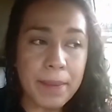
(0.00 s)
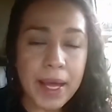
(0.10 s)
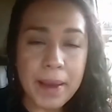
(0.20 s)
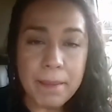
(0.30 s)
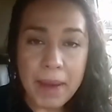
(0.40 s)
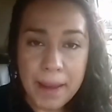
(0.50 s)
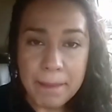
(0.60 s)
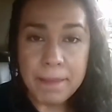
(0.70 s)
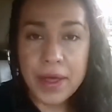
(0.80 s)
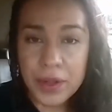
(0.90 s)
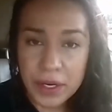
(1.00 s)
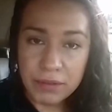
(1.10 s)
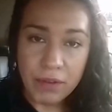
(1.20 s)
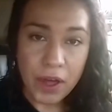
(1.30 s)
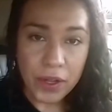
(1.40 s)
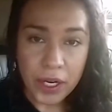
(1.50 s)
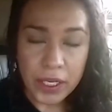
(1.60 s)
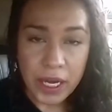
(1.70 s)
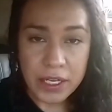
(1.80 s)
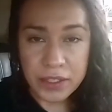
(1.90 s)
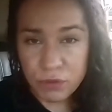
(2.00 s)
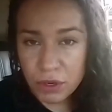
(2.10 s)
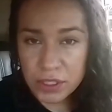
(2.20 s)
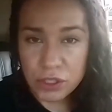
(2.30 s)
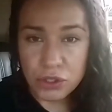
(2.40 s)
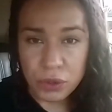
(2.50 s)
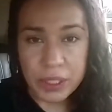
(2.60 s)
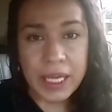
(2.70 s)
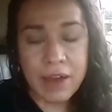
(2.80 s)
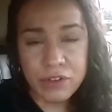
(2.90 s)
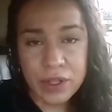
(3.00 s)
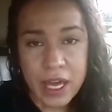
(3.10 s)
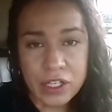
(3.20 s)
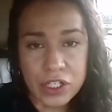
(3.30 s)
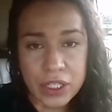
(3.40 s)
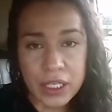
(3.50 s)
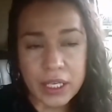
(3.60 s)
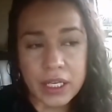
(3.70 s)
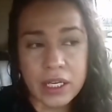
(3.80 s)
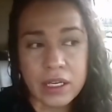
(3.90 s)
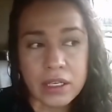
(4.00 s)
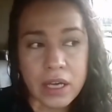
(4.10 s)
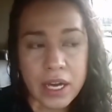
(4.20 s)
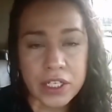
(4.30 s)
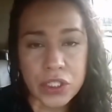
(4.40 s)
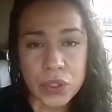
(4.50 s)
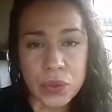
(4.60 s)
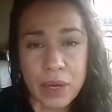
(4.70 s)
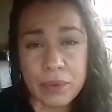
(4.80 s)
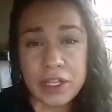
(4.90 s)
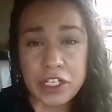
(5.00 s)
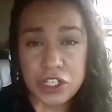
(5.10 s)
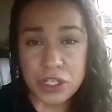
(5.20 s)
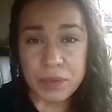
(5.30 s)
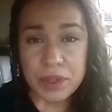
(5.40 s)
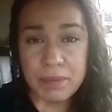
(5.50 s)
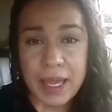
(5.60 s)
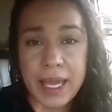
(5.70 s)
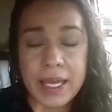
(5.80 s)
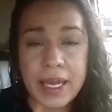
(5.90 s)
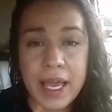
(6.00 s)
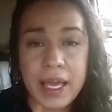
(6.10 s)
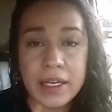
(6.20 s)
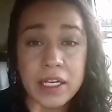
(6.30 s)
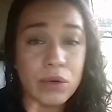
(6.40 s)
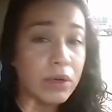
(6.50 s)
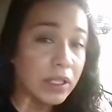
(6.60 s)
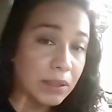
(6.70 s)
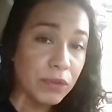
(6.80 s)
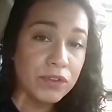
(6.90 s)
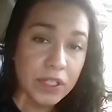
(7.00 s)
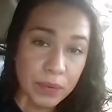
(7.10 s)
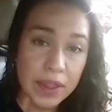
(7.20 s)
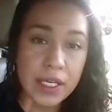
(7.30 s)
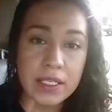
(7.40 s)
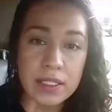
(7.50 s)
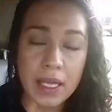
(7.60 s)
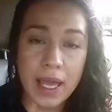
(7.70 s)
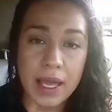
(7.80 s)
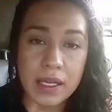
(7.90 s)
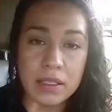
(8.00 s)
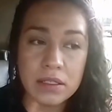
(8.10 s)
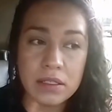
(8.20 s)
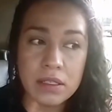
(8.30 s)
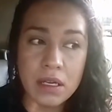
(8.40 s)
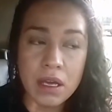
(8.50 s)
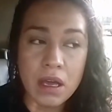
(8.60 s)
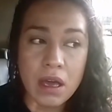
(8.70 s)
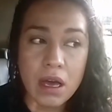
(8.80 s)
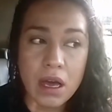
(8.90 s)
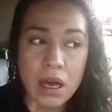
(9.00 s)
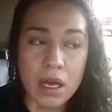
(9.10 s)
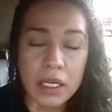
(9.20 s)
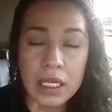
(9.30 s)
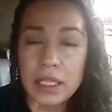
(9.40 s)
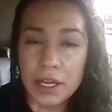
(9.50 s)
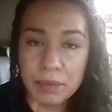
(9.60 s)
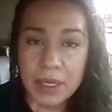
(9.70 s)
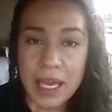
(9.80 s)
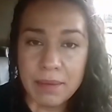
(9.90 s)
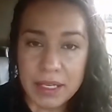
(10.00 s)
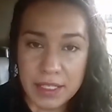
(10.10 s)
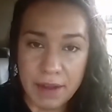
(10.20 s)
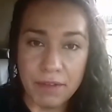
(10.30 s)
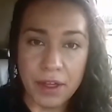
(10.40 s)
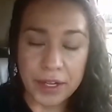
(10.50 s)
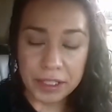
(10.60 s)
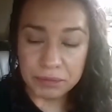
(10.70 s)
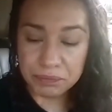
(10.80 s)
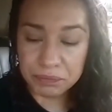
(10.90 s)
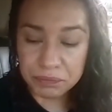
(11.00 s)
But my mother and father got a divorce, and shortly after that, she got into a relationship with a man, and he quickly moved in with us, and uh, he later became my stepfather.